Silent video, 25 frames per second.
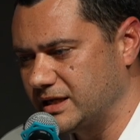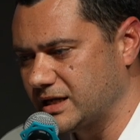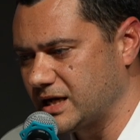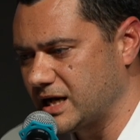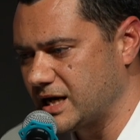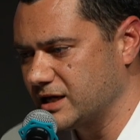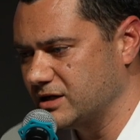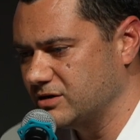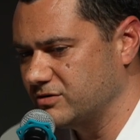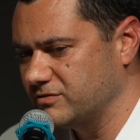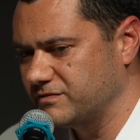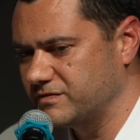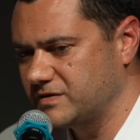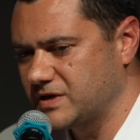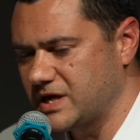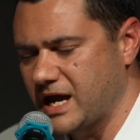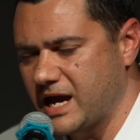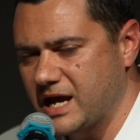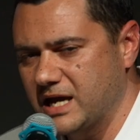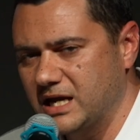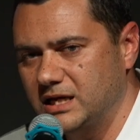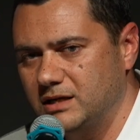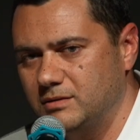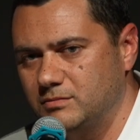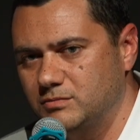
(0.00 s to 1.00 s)
kind of
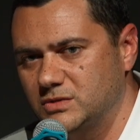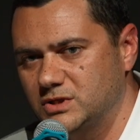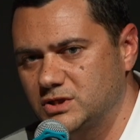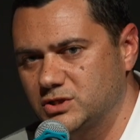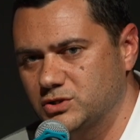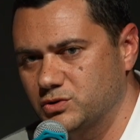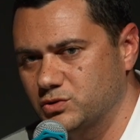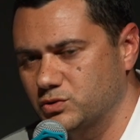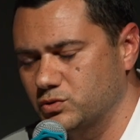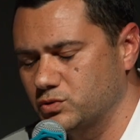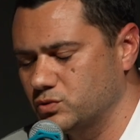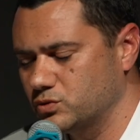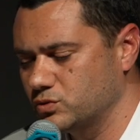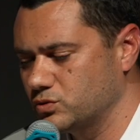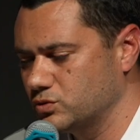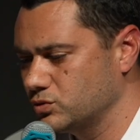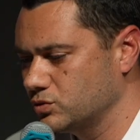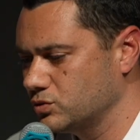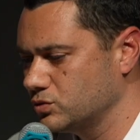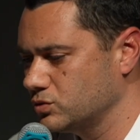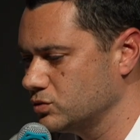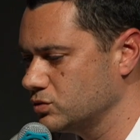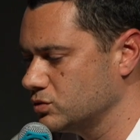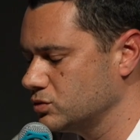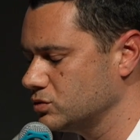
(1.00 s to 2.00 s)
came
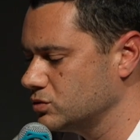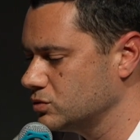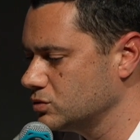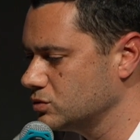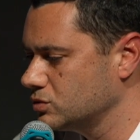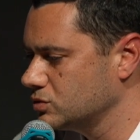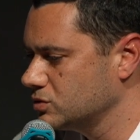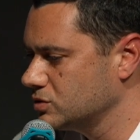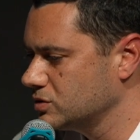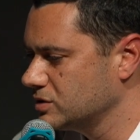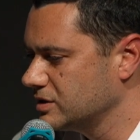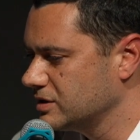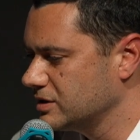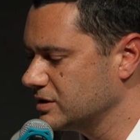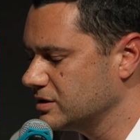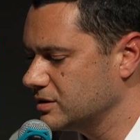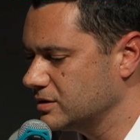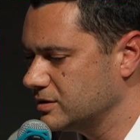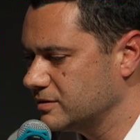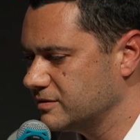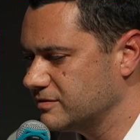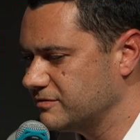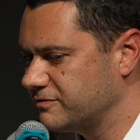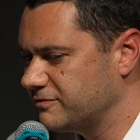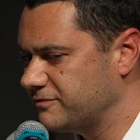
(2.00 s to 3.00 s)
to
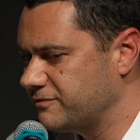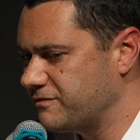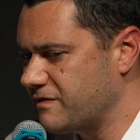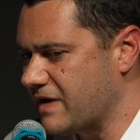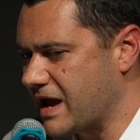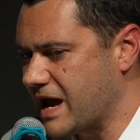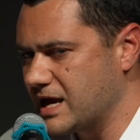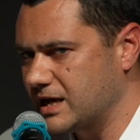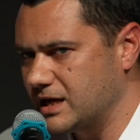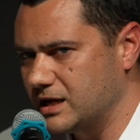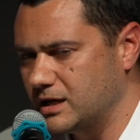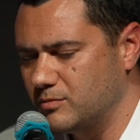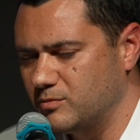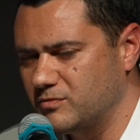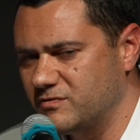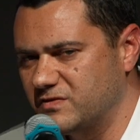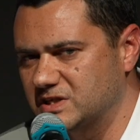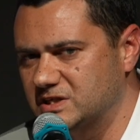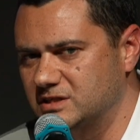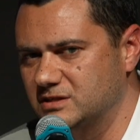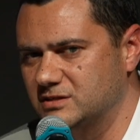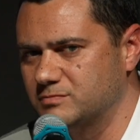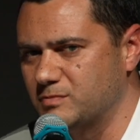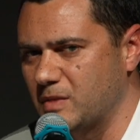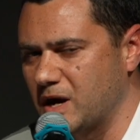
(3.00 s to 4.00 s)
fame.
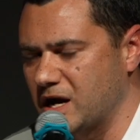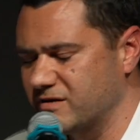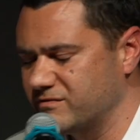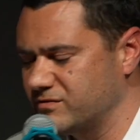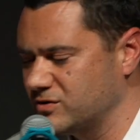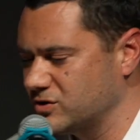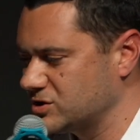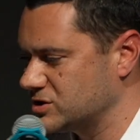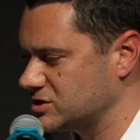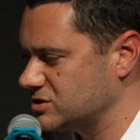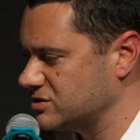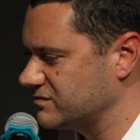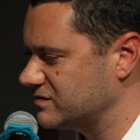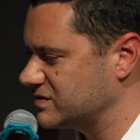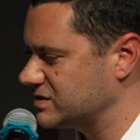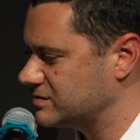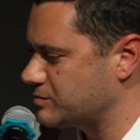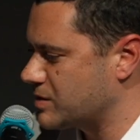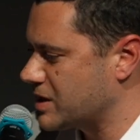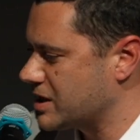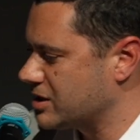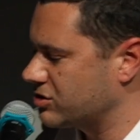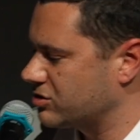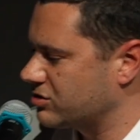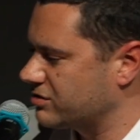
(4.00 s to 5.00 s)
This is my version of his
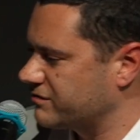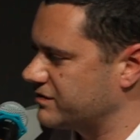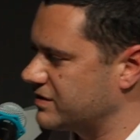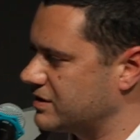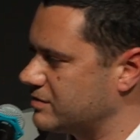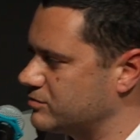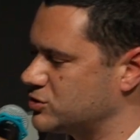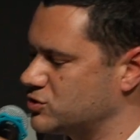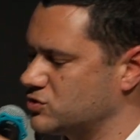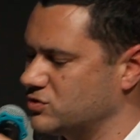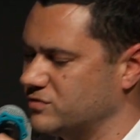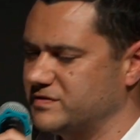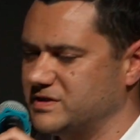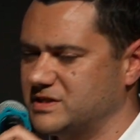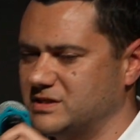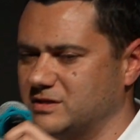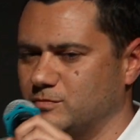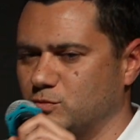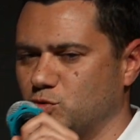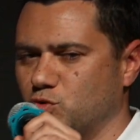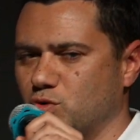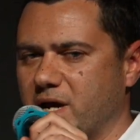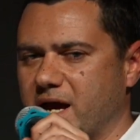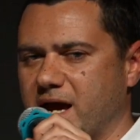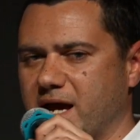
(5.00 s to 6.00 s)
biography. I'm sure there's
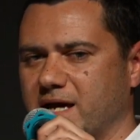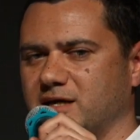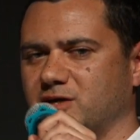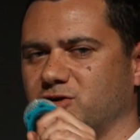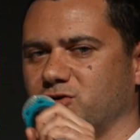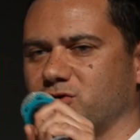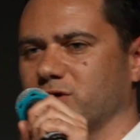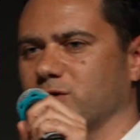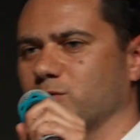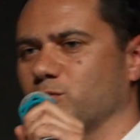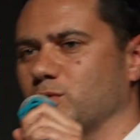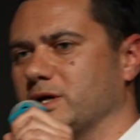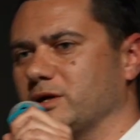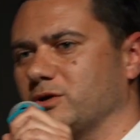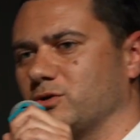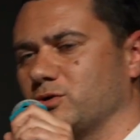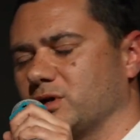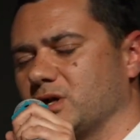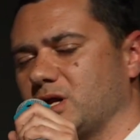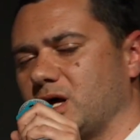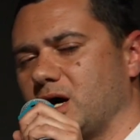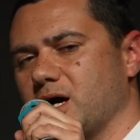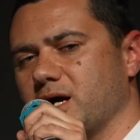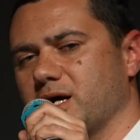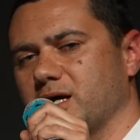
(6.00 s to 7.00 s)
a more accurate one
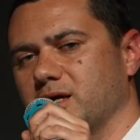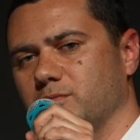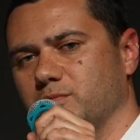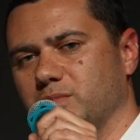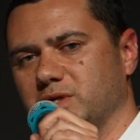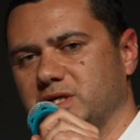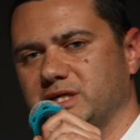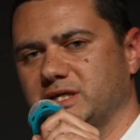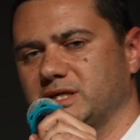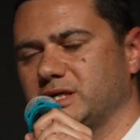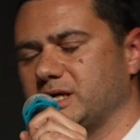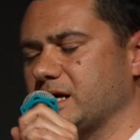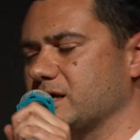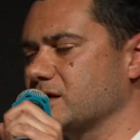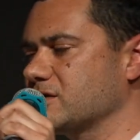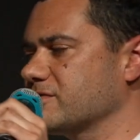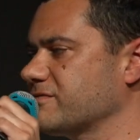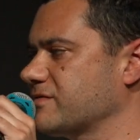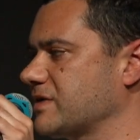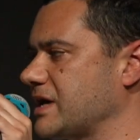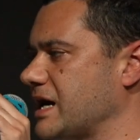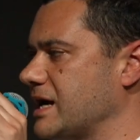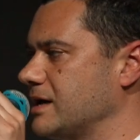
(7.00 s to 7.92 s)
online, but he kind of